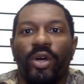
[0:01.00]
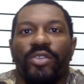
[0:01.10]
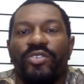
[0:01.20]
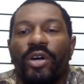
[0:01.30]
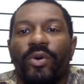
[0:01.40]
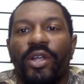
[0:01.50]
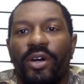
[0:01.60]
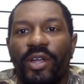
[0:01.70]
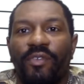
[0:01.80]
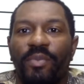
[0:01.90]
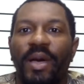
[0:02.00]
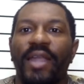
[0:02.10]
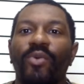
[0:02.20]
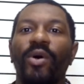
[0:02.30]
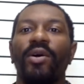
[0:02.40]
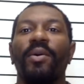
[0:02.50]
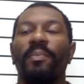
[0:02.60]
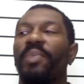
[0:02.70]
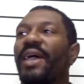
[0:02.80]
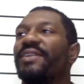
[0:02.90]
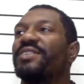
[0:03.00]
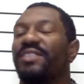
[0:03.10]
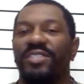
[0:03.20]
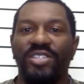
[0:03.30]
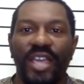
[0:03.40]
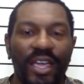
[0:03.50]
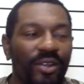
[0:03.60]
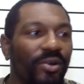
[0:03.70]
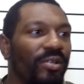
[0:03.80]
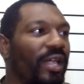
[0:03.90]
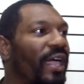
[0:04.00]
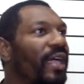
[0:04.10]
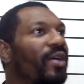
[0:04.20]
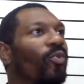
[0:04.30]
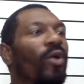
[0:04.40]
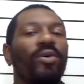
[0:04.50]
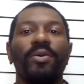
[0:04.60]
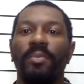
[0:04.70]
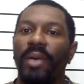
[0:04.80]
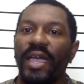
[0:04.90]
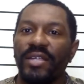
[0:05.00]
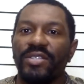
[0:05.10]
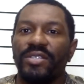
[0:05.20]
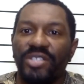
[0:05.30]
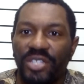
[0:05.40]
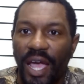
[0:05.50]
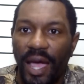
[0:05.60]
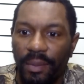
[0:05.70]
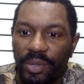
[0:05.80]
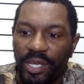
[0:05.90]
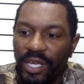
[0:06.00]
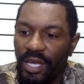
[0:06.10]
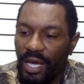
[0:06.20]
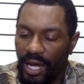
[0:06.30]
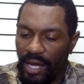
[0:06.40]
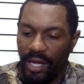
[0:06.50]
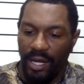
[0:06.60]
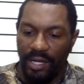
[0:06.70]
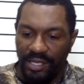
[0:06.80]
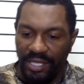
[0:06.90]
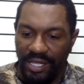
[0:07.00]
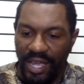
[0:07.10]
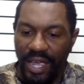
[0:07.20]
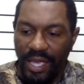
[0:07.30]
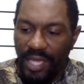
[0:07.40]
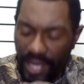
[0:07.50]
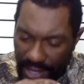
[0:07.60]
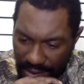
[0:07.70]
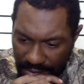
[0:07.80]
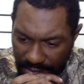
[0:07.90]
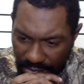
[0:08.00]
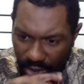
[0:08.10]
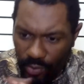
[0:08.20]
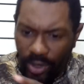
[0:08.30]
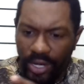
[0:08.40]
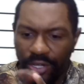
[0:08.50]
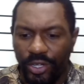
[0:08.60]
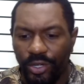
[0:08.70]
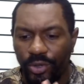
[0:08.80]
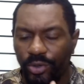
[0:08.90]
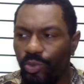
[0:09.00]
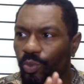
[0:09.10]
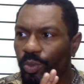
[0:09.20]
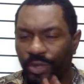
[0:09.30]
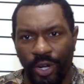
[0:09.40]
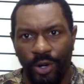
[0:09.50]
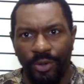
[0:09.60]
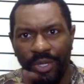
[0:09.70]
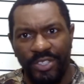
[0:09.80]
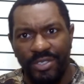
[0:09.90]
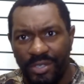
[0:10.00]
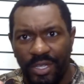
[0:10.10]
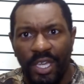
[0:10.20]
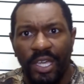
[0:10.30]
is going on, everybody? Welcome back to the channel and welcome back to the shop. Today we're gonna do, you know, it's